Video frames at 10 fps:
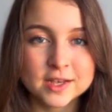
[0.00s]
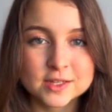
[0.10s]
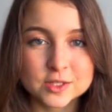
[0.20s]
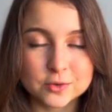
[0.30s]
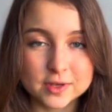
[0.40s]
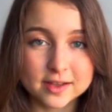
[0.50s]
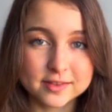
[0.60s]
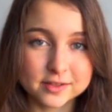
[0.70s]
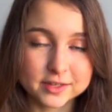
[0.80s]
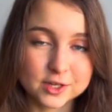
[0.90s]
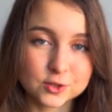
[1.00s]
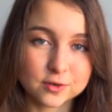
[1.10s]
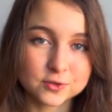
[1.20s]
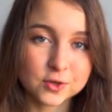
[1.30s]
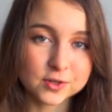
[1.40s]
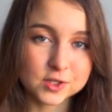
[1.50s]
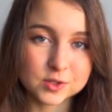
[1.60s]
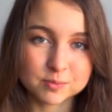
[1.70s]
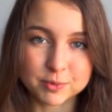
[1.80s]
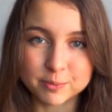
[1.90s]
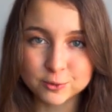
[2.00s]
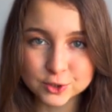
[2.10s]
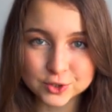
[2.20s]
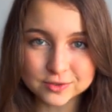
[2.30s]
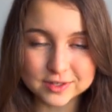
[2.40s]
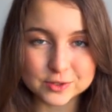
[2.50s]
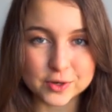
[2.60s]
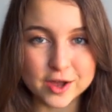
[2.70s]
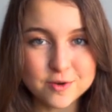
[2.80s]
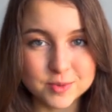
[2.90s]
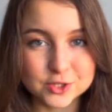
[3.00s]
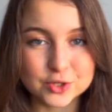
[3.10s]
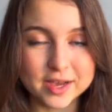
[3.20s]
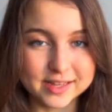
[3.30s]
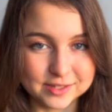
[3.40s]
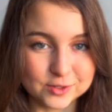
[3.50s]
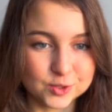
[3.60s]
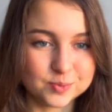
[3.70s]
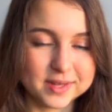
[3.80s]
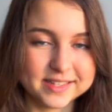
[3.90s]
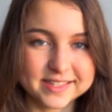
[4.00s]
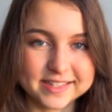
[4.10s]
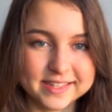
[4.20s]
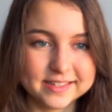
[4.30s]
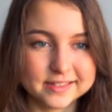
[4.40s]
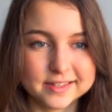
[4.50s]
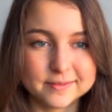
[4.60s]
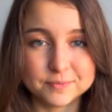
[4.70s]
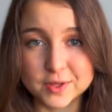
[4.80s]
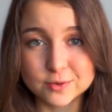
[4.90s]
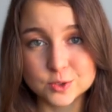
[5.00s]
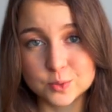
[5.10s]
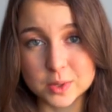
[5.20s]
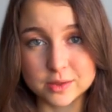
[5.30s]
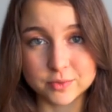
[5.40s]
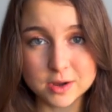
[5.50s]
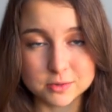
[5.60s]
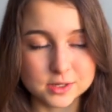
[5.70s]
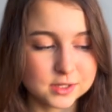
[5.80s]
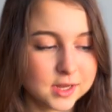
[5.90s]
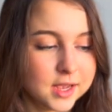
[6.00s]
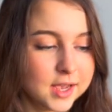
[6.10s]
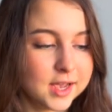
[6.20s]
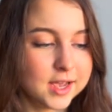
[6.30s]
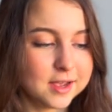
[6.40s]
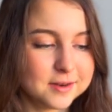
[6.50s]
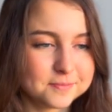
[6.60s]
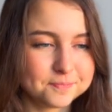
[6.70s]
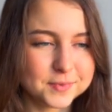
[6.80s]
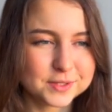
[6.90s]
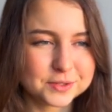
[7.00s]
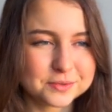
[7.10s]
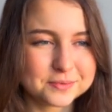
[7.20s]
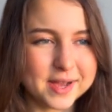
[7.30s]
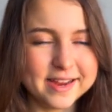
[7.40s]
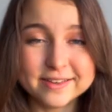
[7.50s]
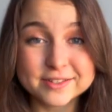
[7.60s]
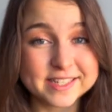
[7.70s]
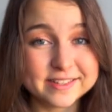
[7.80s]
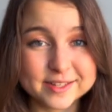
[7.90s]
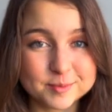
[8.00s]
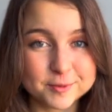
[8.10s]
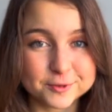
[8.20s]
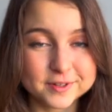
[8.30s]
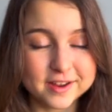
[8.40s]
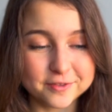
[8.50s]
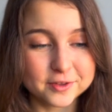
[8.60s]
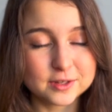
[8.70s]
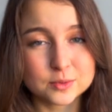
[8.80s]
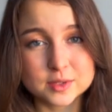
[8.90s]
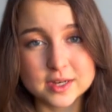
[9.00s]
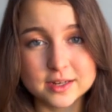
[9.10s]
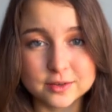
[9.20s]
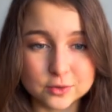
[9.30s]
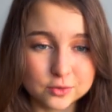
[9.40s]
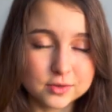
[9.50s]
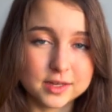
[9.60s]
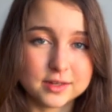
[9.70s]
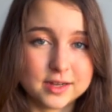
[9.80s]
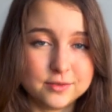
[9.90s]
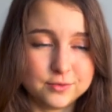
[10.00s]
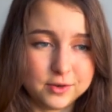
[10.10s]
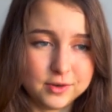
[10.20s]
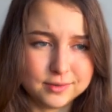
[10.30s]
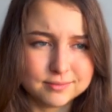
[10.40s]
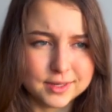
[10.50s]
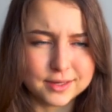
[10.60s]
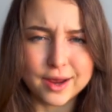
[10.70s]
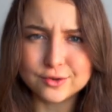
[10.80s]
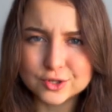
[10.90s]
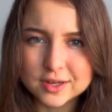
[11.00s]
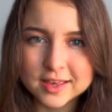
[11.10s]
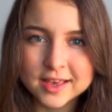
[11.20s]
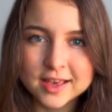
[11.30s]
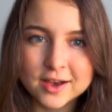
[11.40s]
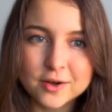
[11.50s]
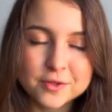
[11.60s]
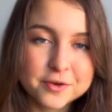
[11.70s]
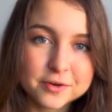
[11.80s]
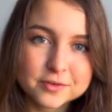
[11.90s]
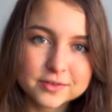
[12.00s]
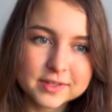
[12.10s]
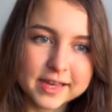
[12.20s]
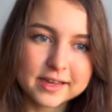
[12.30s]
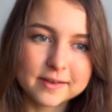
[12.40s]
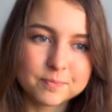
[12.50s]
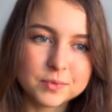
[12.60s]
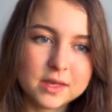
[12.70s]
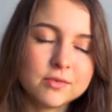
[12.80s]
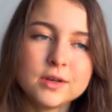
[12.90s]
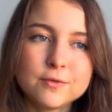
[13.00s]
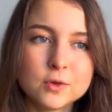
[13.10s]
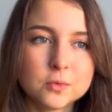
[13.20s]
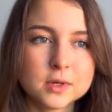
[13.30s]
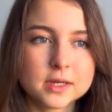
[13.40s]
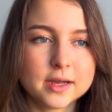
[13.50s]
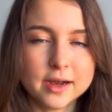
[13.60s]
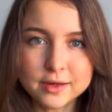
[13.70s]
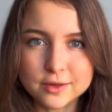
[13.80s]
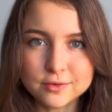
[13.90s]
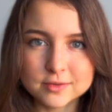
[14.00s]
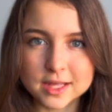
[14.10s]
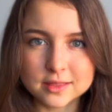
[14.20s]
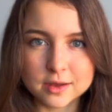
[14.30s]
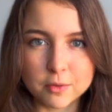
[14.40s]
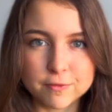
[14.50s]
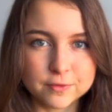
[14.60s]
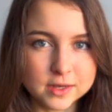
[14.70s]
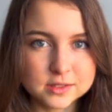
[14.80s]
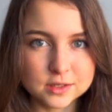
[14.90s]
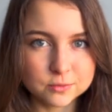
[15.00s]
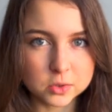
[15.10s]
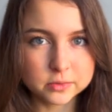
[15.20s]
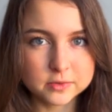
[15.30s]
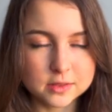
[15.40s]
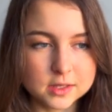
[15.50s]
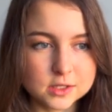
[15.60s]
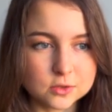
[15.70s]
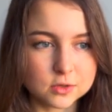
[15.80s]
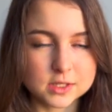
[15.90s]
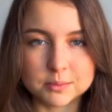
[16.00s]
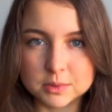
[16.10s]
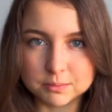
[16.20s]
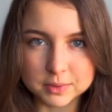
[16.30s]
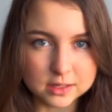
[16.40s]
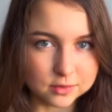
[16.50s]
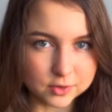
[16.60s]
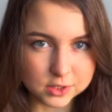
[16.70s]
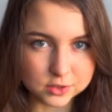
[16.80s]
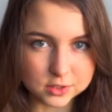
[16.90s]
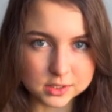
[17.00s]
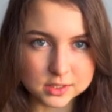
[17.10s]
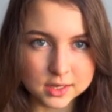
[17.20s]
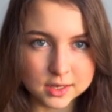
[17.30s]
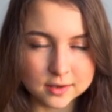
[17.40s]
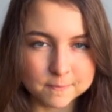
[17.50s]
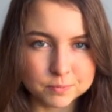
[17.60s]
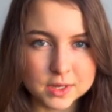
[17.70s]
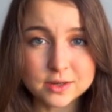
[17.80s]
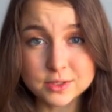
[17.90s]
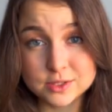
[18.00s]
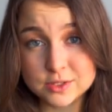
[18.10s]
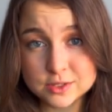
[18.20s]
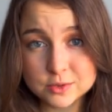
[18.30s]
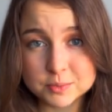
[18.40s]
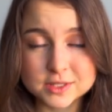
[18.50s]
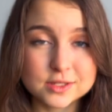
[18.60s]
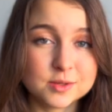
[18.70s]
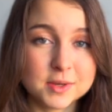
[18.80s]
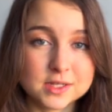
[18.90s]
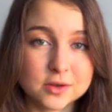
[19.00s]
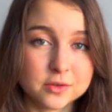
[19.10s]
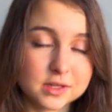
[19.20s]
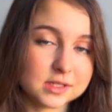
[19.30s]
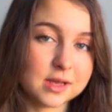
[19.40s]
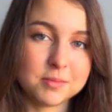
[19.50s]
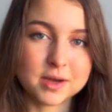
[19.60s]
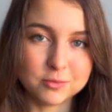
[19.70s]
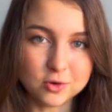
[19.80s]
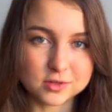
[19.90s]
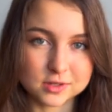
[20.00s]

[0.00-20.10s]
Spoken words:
So you got the allocation of tokens proportionally to how much gas you spent in those 12 hours. And I've never seen this before. I thought it was kind of cool and kind of very engaging. Although, like, even if you want to argue that there were funds involved in this or some big investors, they are still participating on the same community